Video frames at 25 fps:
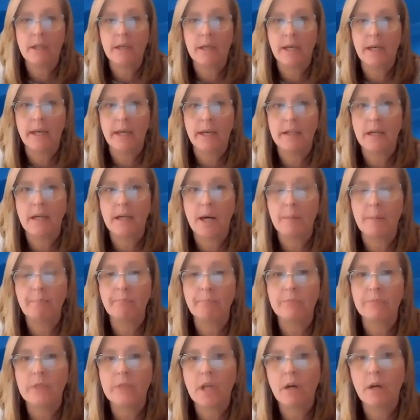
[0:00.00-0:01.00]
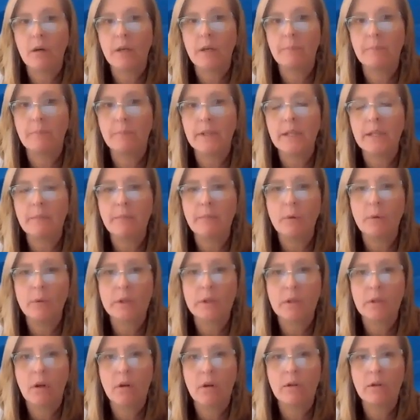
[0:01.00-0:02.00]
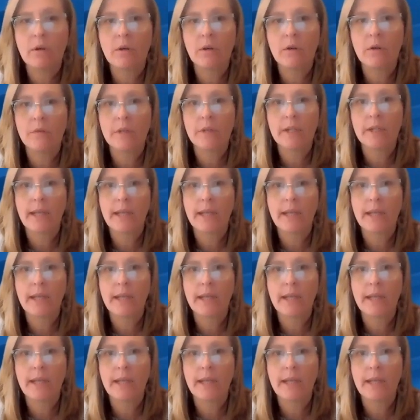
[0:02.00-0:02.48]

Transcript: And people with long COVID